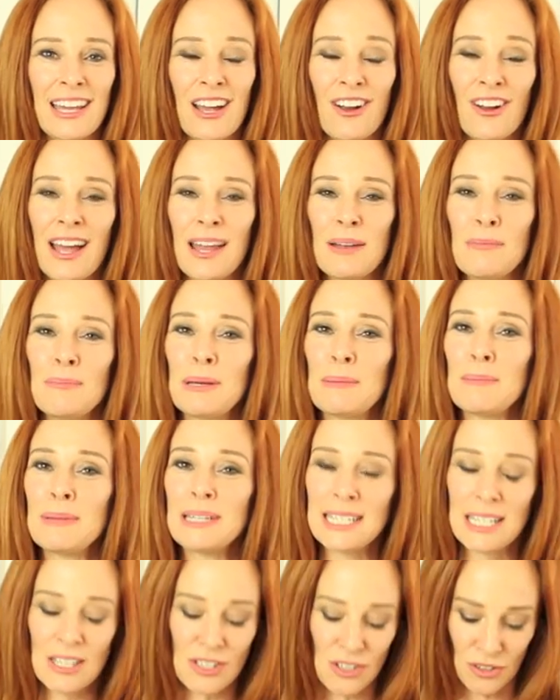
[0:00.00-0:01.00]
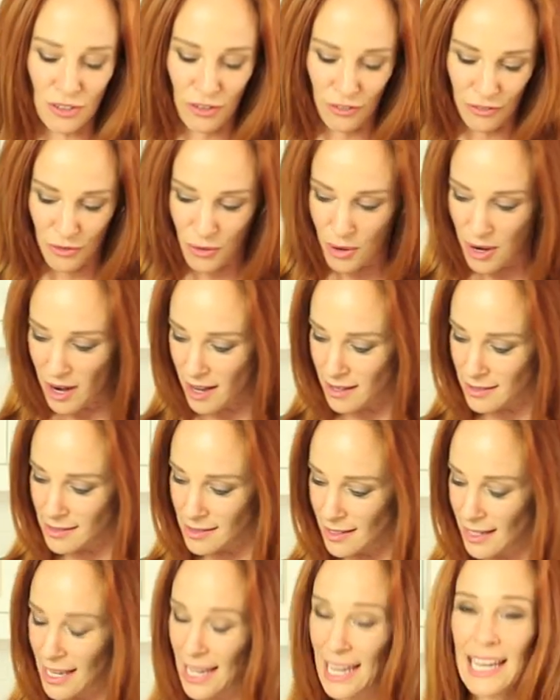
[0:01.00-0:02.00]
there and be medicinal for
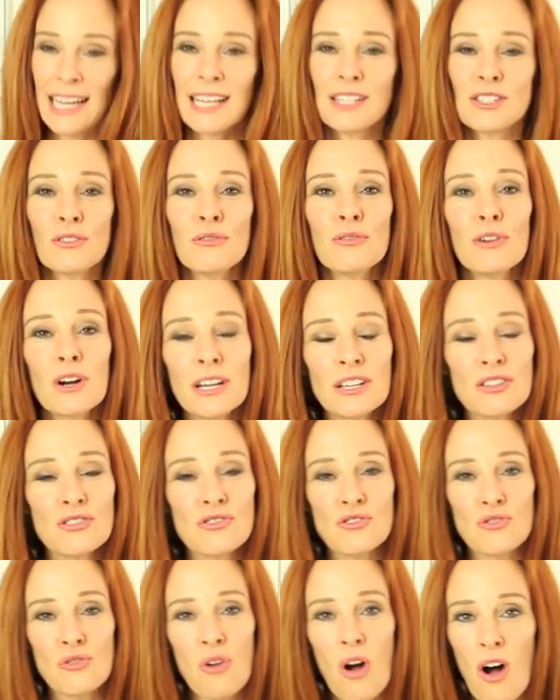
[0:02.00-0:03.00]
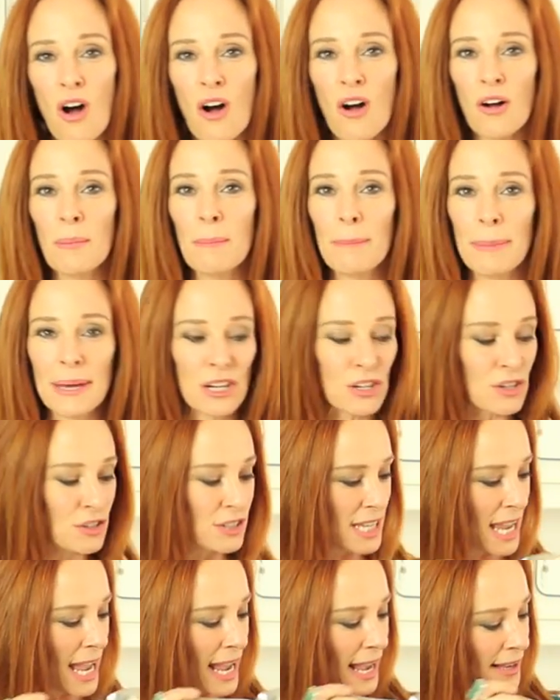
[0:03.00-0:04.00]
us. It's a very strong, bitter
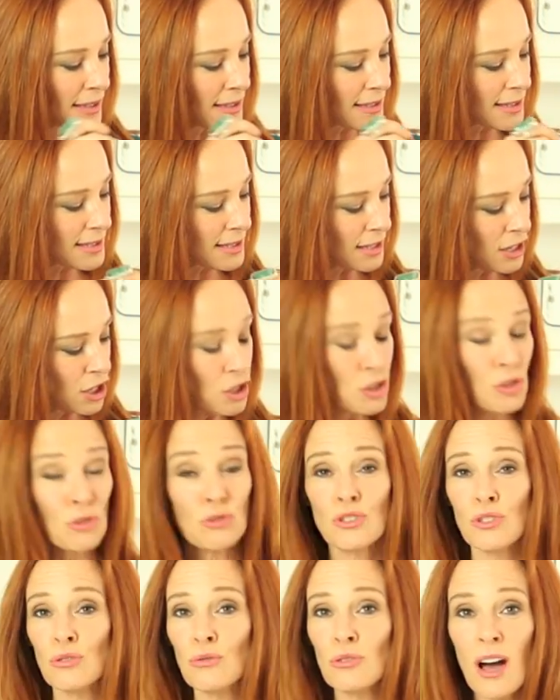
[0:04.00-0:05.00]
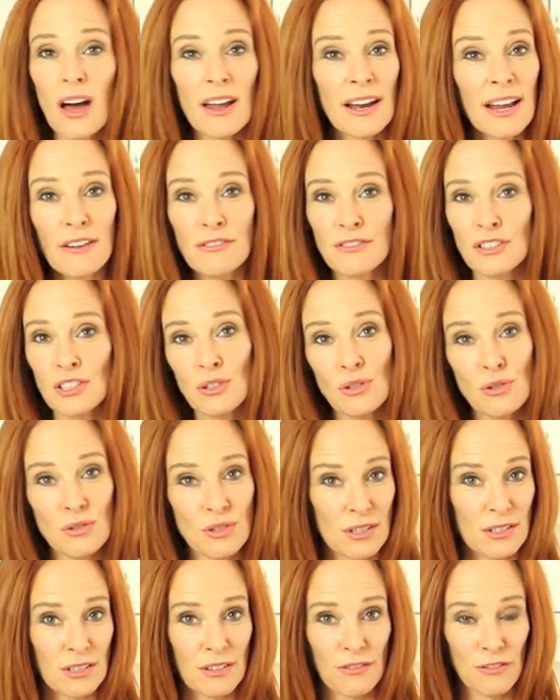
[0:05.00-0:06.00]
taste. You do not have to use
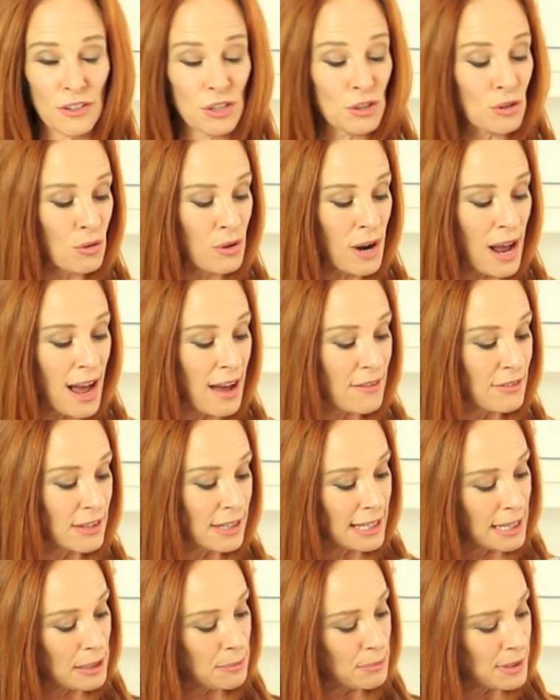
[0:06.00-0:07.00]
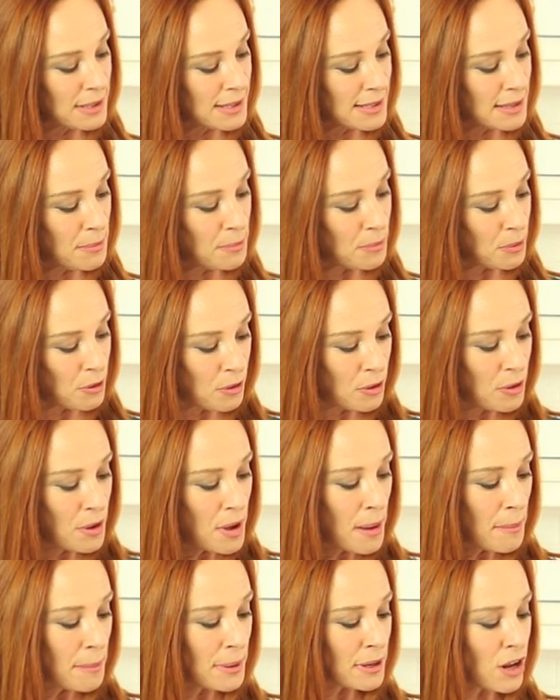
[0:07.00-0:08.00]
this. If you don't have it, keep it simple,
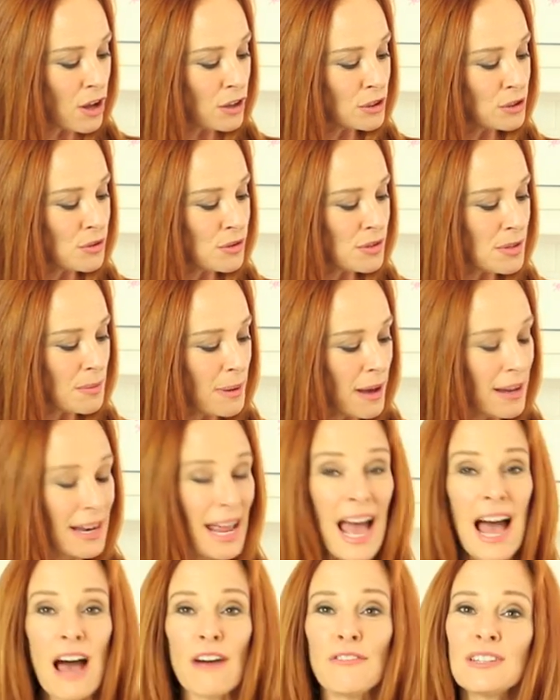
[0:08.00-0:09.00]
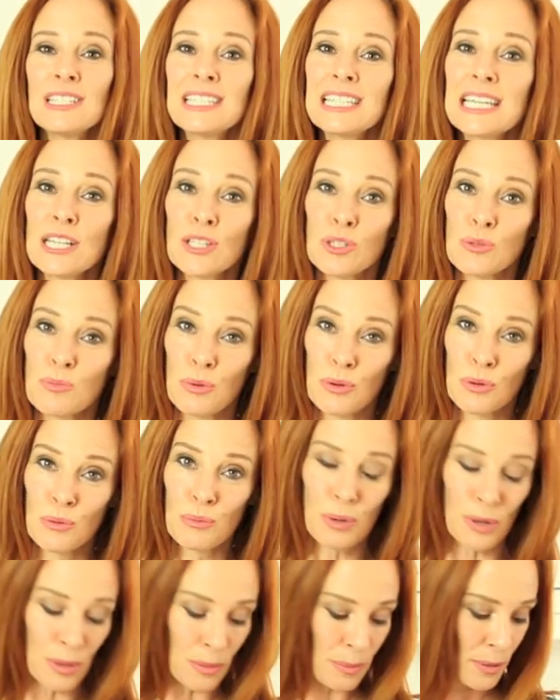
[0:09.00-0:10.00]
but I'll use about a half a teaspoon
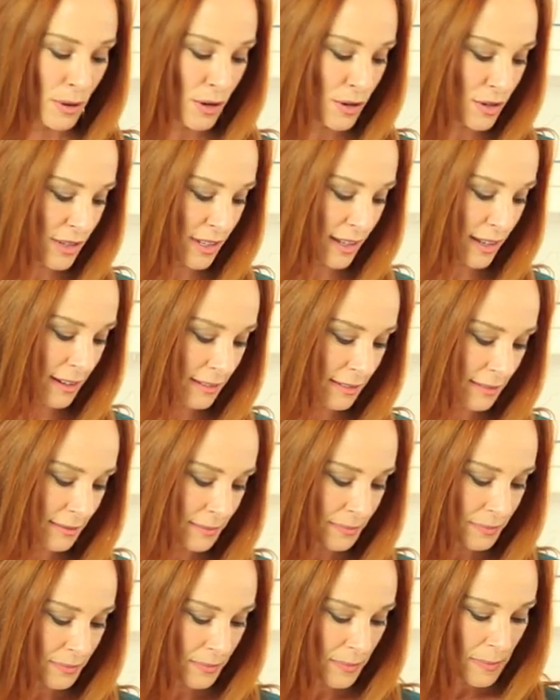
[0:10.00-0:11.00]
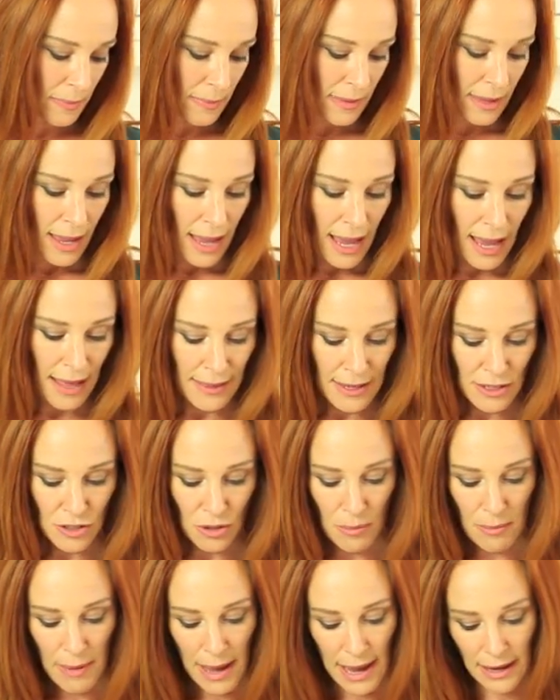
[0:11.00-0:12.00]
per person. And this
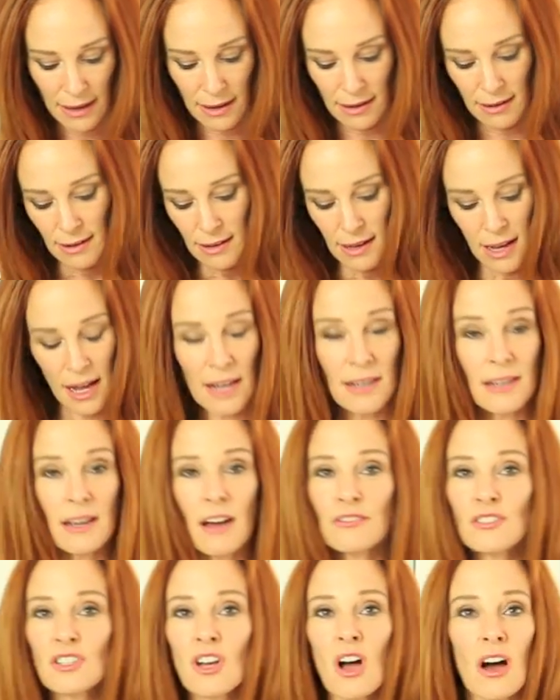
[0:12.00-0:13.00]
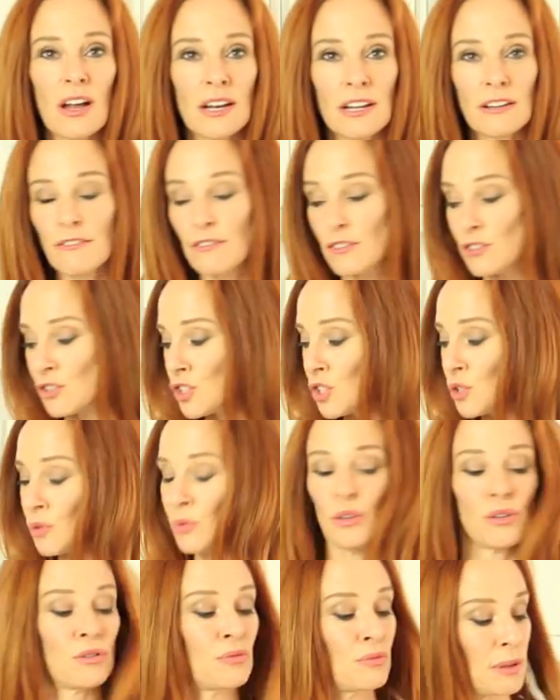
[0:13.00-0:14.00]
will make enough tonic for two
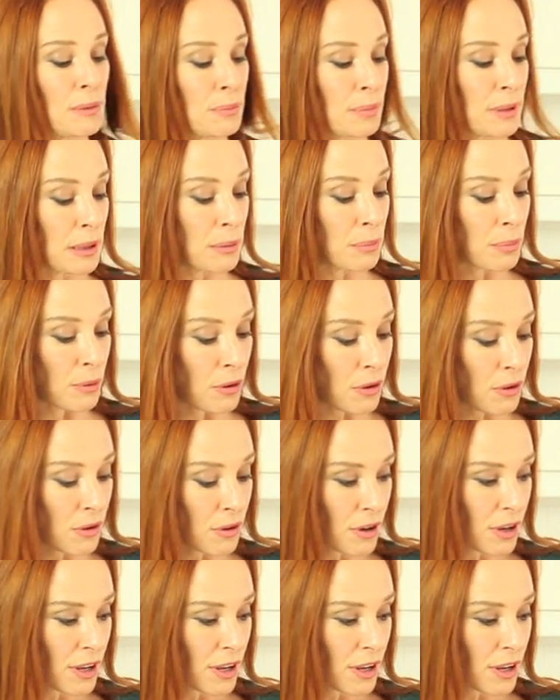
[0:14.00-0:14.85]
or three people